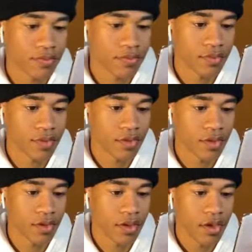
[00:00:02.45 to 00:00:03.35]
Yes?
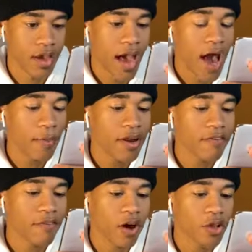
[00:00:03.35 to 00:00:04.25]
How many
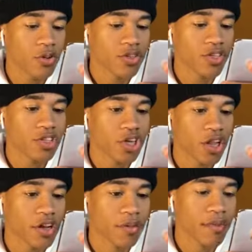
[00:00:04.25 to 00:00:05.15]
followers does Charli
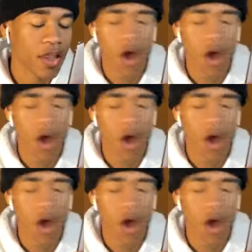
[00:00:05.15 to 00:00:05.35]
D'Amelio?